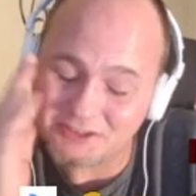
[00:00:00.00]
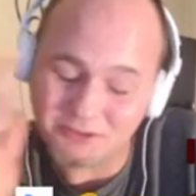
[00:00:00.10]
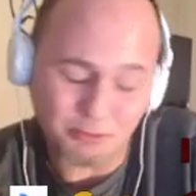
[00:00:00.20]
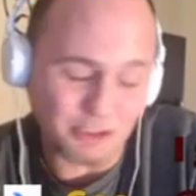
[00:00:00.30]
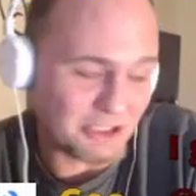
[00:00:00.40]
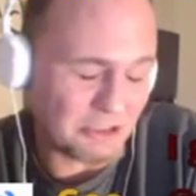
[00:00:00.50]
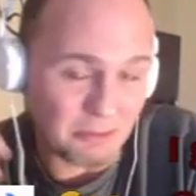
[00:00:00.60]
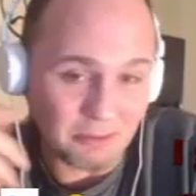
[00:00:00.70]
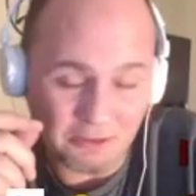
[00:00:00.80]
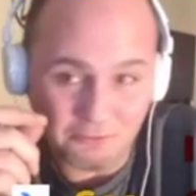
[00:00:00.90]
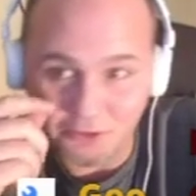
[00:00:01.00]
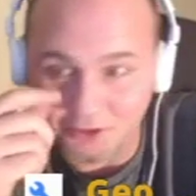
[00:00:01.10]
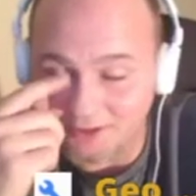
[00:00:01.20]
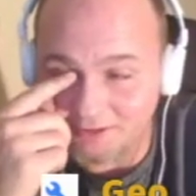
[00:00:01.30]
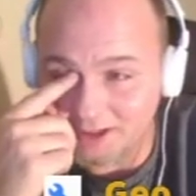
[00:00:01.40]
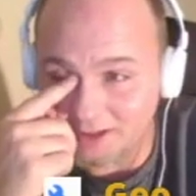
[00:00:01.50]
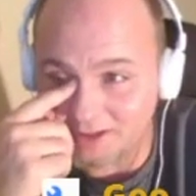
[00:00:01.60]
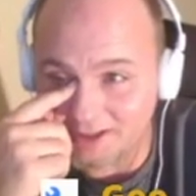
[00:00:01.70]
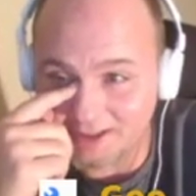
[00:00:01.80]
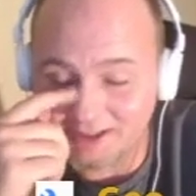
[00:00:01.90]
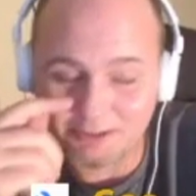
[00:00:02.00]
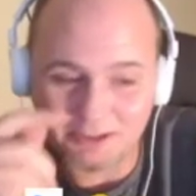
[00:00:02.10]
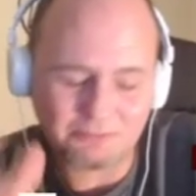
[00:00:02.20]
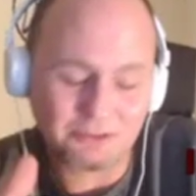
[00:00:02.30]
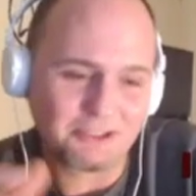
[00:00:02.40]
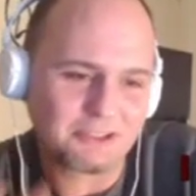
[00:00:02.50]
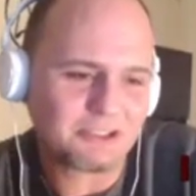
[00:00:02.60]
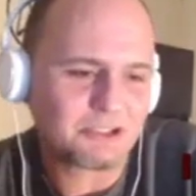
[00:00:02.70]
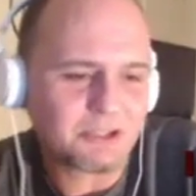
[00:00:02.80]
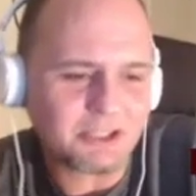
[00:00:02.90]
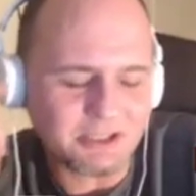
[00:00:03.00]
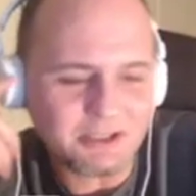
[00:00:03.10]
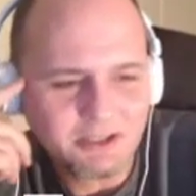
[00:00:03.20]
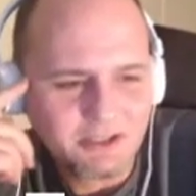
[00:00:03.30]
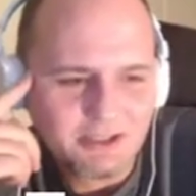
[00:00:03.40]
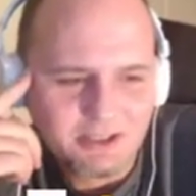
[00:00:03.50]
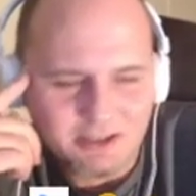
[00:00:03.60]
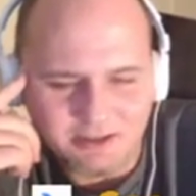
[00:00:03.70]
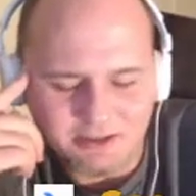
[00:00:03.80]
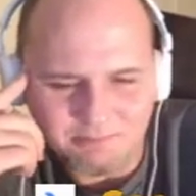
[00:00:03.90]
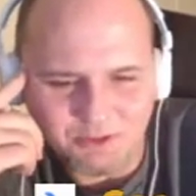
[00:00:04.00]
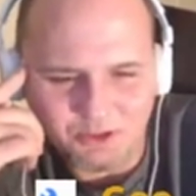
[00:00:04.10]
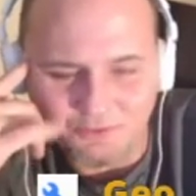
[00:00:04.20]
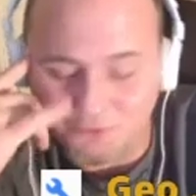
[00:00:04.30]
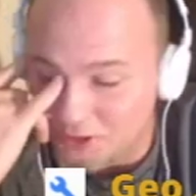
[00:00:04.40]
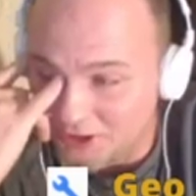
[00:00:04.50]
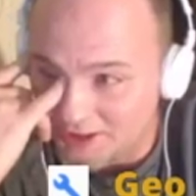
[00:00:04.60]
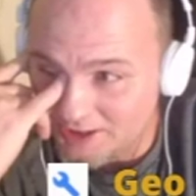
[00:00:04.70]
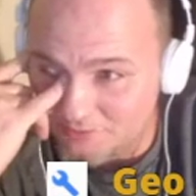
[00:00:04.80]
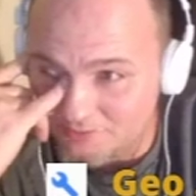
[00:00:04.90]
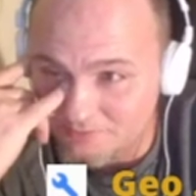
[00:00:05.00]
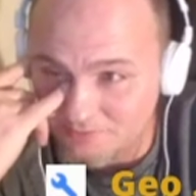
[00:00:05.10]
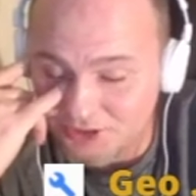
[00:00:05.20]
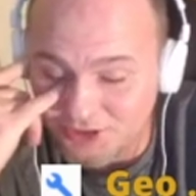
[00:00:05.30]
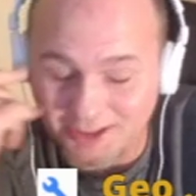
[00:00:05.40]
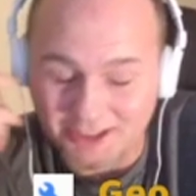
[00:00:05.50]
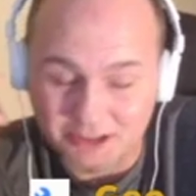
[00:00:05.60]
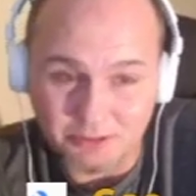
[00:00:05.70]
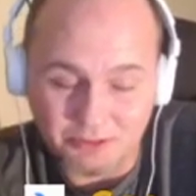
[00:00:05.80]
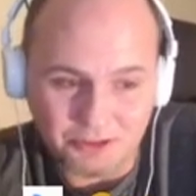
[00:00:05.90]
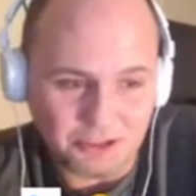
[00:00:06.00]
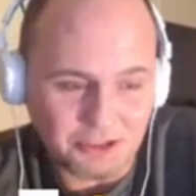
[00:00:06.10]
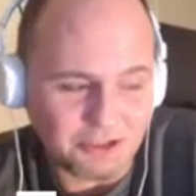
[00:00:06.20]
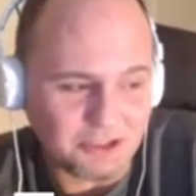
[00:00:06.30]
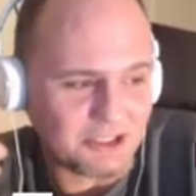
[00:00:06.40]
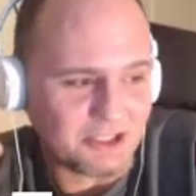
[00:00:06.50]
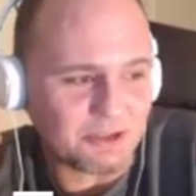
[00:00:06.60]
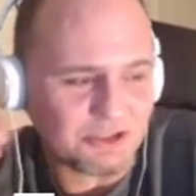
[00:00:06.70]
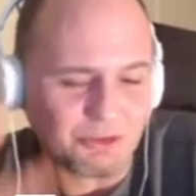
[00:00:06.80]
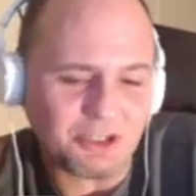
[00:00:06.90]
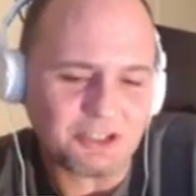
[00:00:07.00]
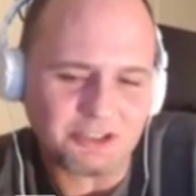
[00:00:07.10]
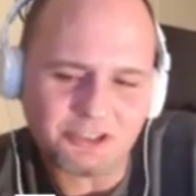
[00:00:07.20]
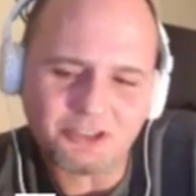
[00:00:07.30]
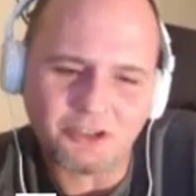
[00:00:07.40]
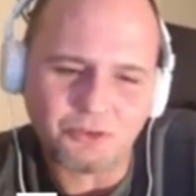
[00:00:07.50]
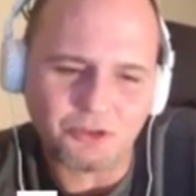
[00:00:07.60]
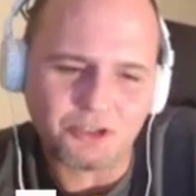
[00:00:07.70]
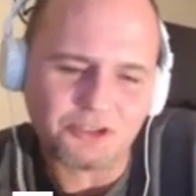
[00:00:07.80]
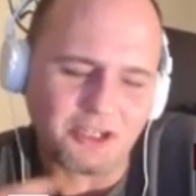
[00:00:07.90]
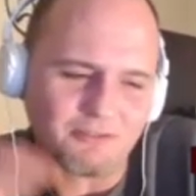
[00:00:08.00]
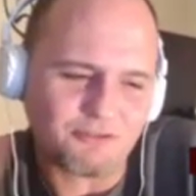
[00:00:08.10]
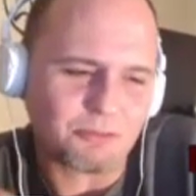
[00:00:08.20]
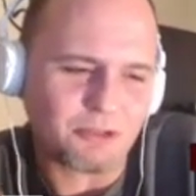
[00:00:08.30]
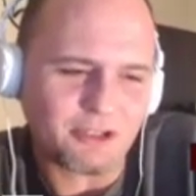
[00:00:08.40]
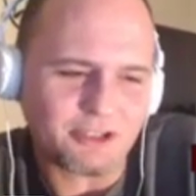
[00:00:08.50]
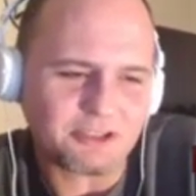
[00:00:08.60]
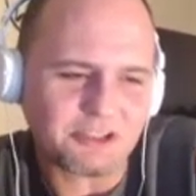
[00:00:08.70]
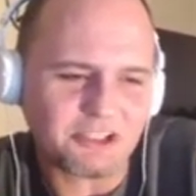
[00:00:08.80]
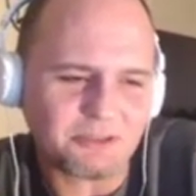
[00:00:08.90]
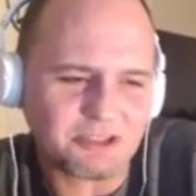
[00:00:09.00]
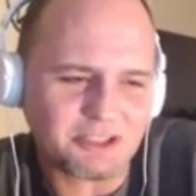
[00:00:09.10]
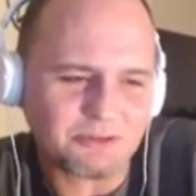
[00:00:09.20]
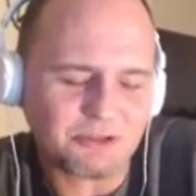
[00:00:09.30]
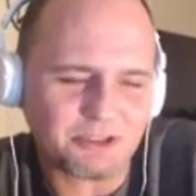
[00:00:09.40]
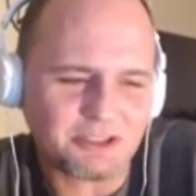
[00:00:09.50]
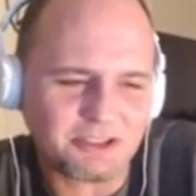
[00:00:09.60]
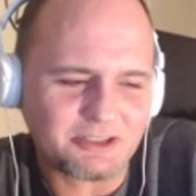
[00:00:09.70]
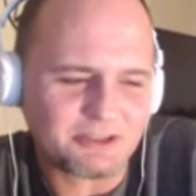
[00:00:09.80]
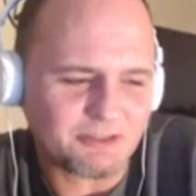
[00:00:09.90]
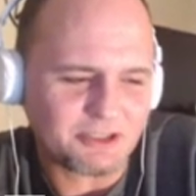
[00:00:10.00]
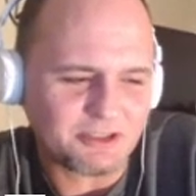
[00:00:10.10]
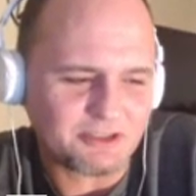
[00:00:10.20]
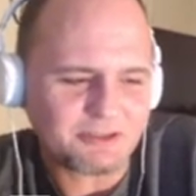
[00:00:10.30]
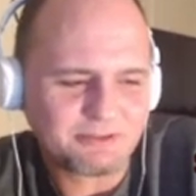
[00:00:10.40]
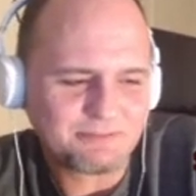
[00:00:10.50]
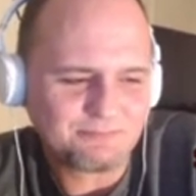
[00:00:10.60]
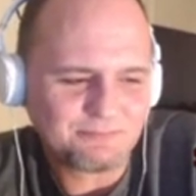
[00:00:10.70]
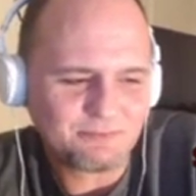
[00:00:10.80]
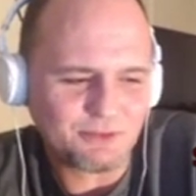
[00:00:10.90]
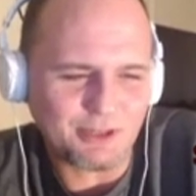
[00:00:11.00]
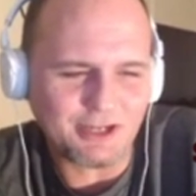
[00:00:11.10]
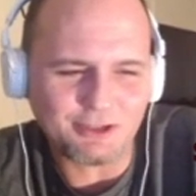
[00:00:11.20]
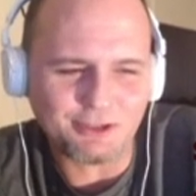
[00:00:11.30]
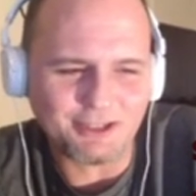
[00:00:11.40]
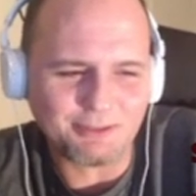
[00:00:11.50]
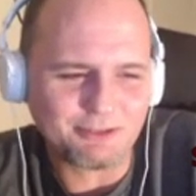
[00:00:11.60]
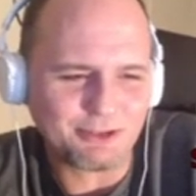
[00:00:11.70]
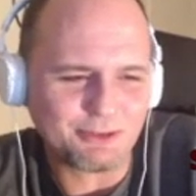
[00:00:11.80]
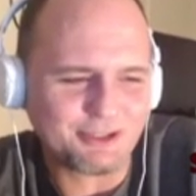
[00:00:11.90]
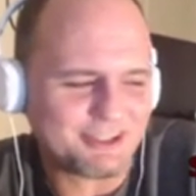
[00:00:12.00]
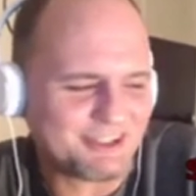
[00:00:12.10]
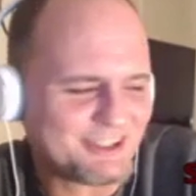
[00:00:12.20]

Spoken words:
plugging in my microphone and everything. I'm like, yeah, running a little late. The football game turned out to be really good, and I was watching Star Wars and football at the same time, so I kind of ran a little late doing that.